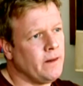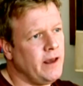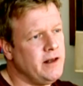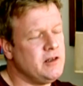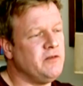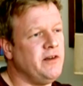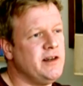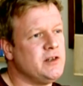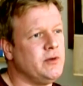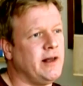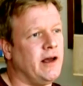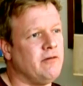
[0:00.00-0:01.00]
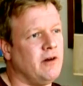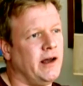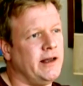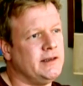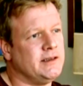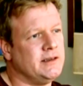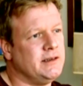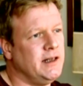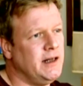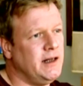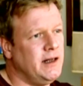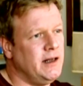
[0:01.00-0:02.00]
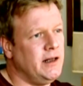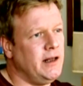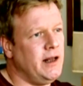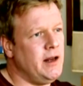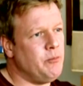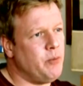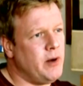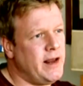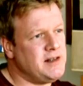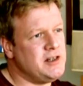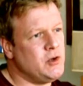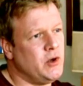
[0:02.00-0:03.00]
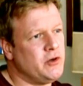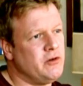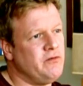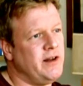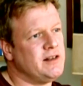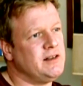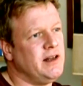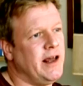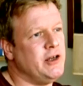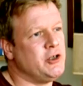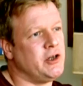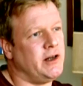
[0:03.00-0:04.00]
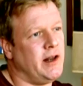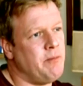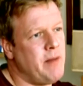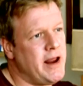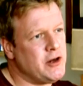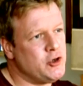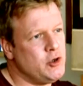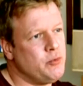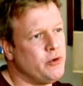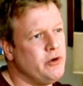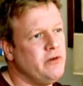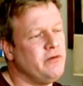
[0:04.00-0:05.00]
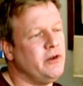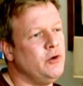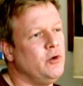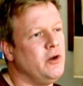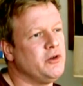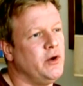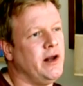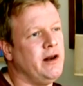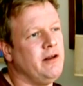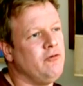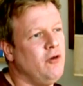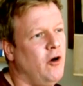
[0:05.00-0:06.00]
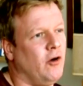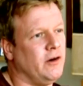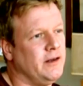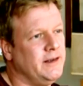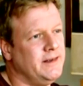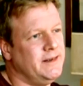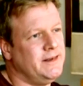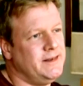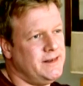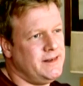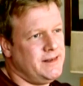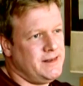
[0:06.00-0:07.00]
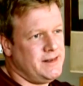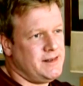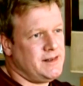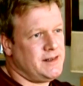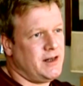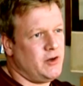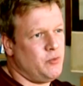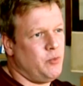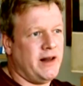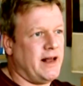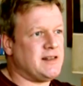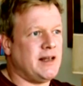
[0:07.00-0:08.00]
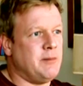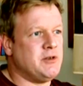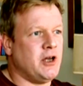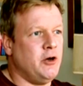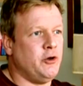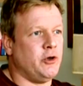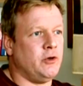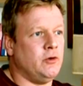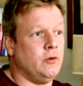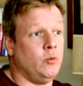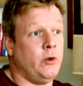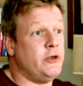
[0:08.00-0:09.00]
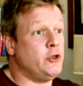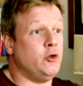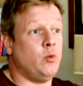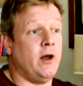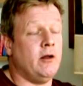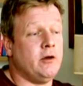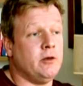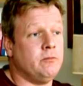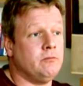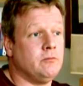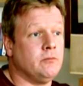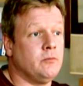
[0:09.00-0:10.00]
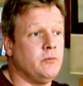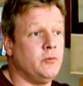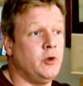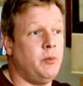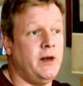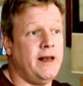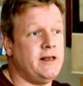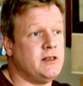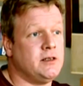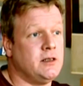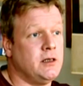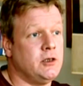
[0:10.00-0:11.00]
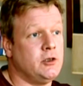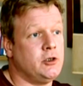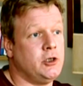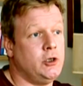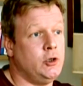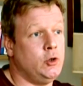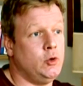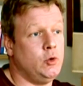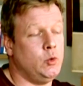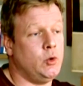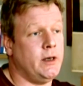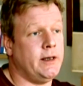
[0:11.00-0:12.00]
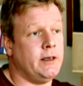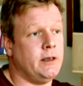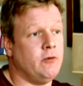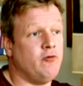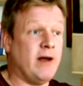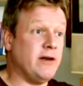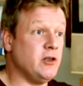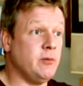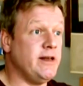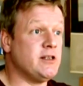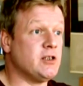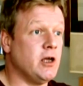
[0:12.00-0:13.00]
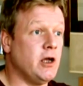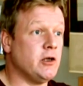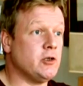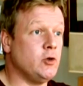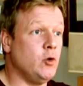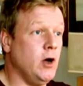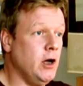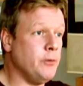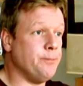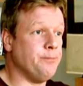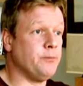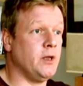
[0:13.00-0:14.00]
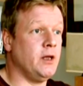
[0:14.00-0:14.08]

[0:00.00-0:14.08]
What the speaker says: interferes with that right, and it places you under investigation and makes you prove that you're not doing anything wrong. So by that same token, we should welcome the police to randomly search your home.